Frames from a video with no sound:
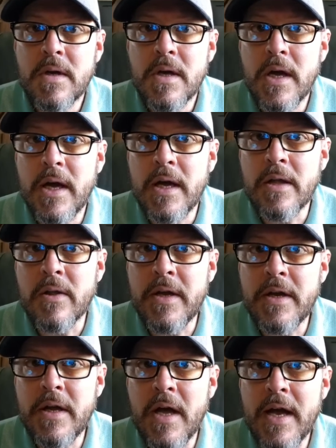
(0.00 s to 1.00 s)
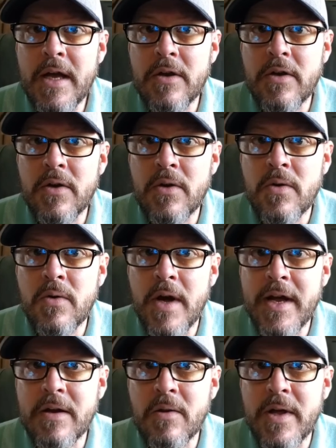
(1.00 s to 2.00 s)
Linda, I can
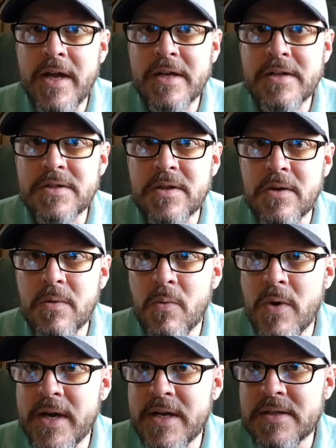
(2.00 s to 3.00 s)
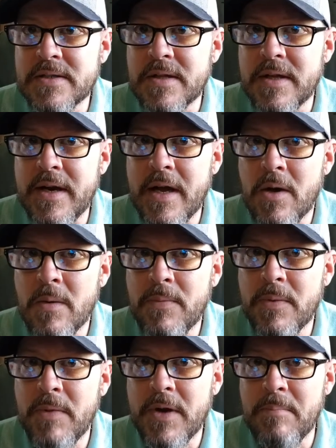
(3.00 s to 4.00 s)
lay in certain ways that help,
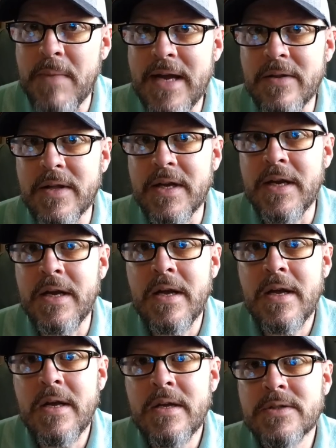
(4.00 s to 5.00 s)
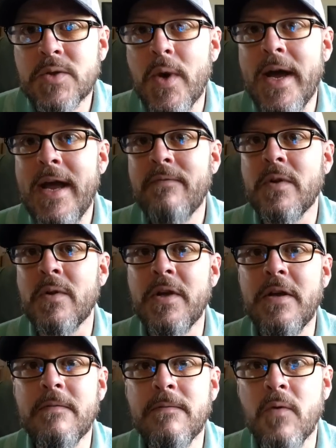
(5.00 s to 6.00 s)
but mainly, so I have to
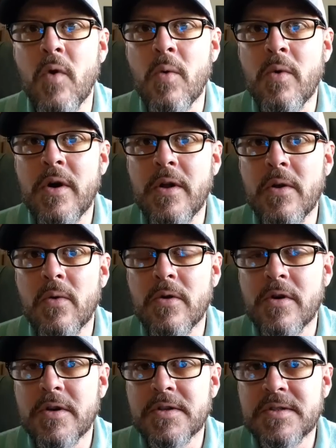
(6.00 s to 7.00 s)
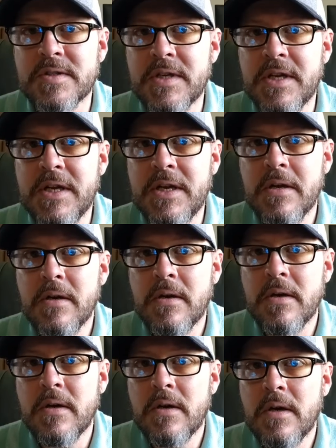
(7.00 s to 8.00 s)
lean forward in order to see
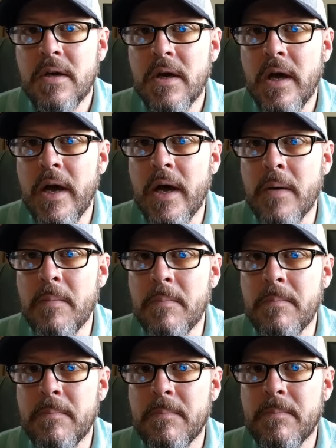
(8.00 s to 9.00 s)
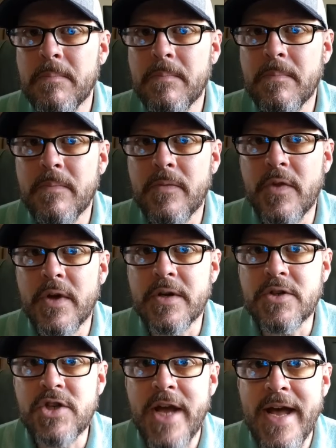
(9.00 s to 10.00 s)
um, the
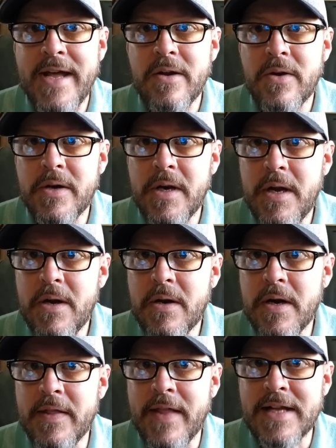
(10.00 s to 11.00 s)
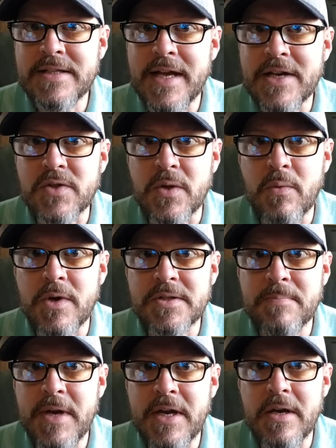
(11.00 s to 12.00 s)
chat on here, and that's actually what's
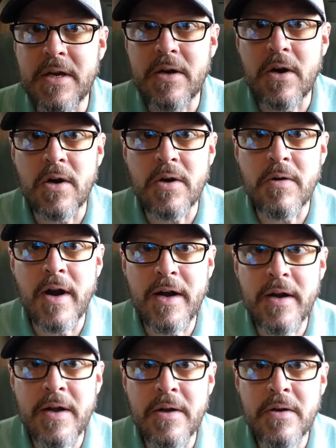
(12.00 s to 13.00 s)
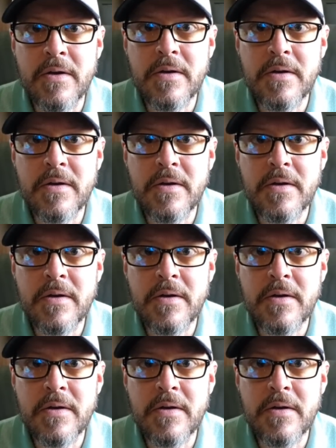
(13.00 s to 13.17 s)
making it hurt right now.